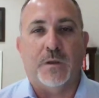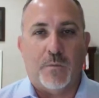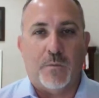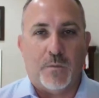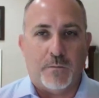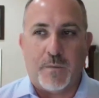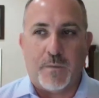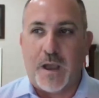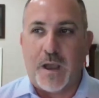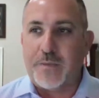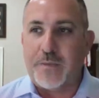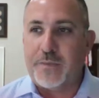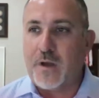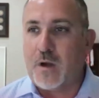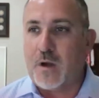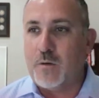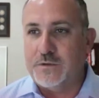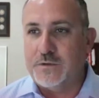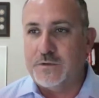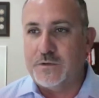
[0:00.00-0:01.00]
my
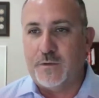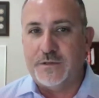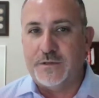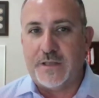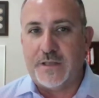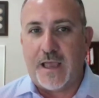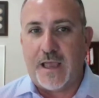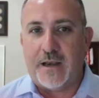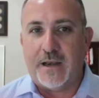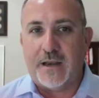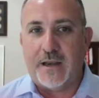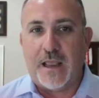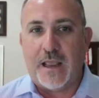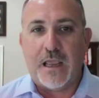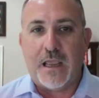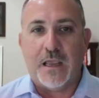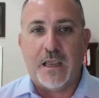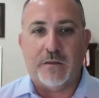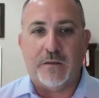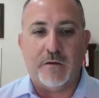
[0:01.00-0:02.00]
thought was always that,
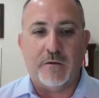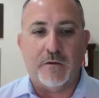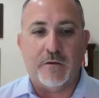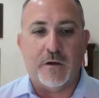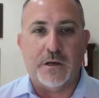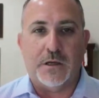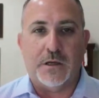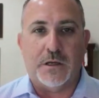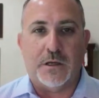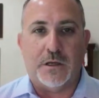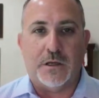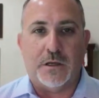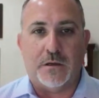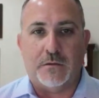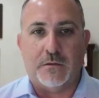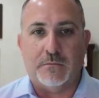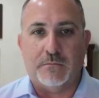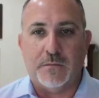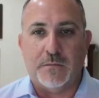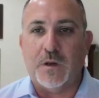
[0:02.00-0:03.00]
hey, they're
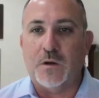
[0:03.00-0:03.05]
gonna,